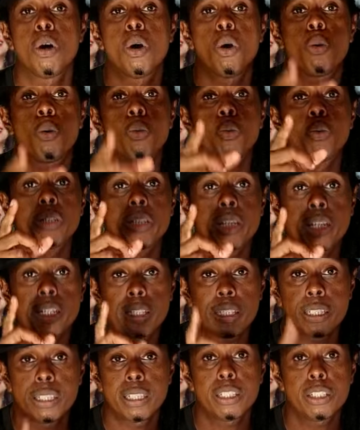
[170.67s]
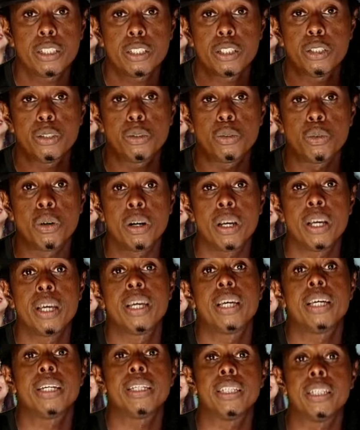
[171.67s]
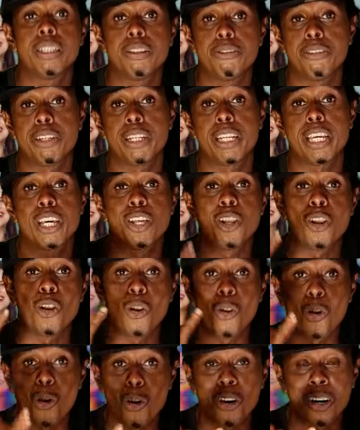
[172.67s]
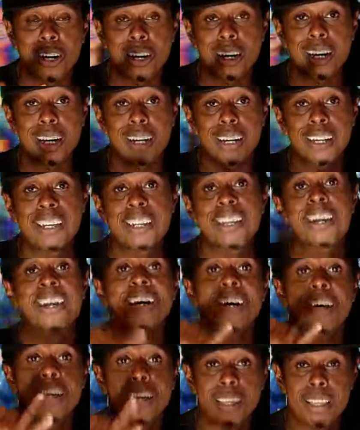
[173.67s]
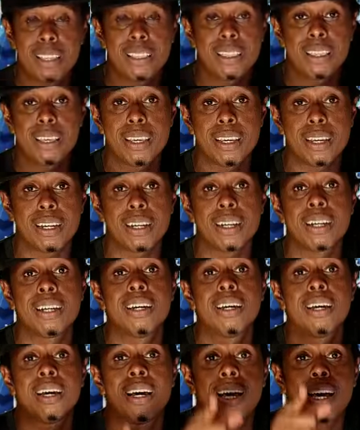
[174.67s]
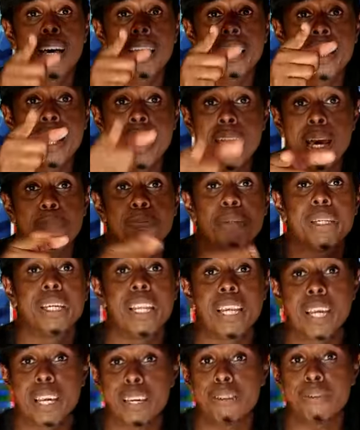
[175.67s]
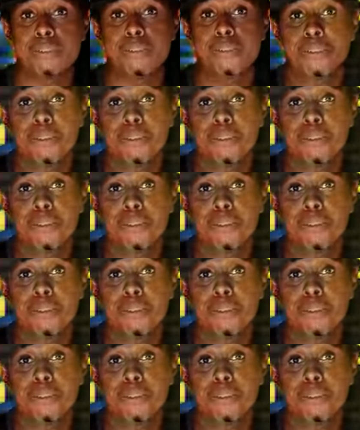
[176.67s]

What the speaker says: would assist you in living a longer, healthier, and happy life.